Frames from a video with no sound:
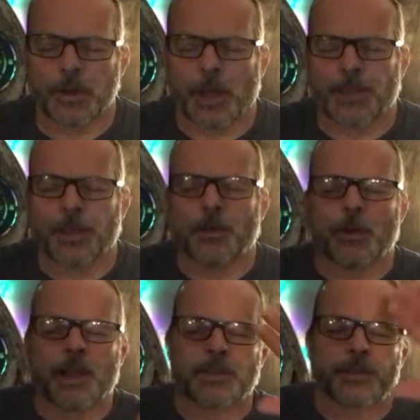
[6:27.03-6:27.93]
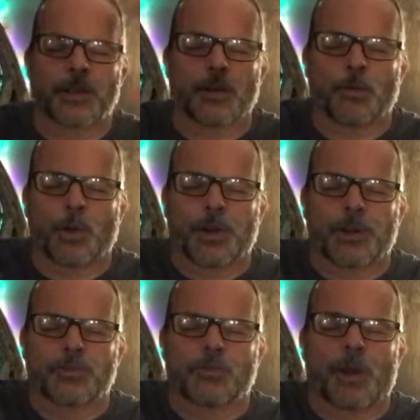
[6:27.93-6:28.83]
I think as the
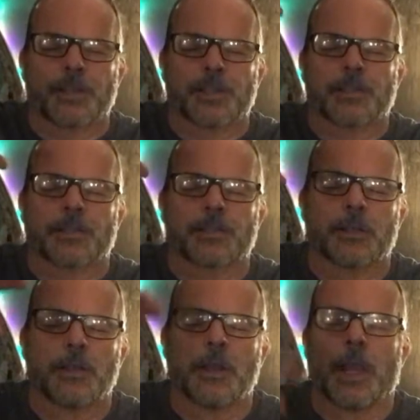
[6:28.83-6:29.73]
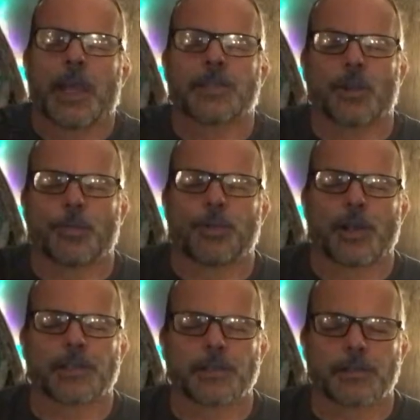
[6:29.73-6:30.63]
awareness rises, as our
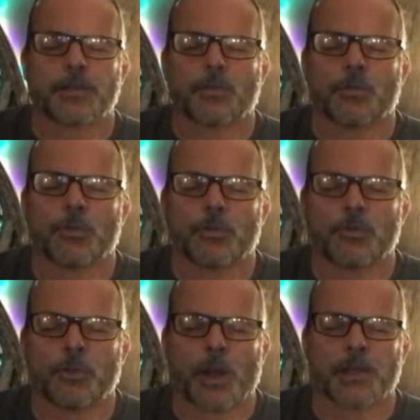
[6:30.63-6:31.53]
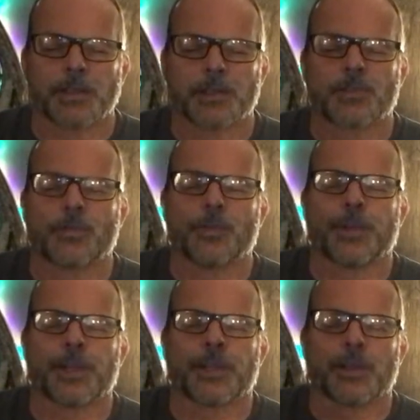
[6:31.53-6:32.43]
presence rises, for
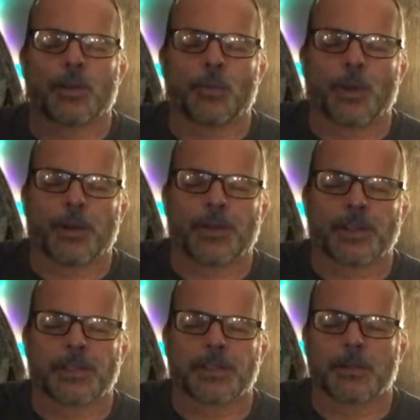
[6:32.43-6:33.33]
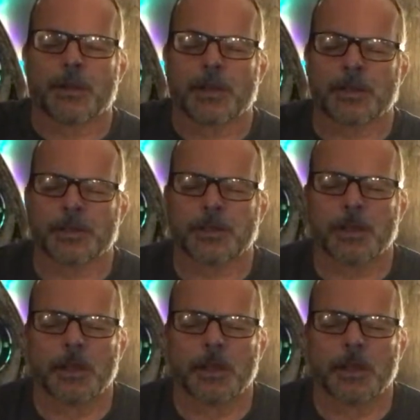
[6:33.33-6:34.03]
me, the awareness is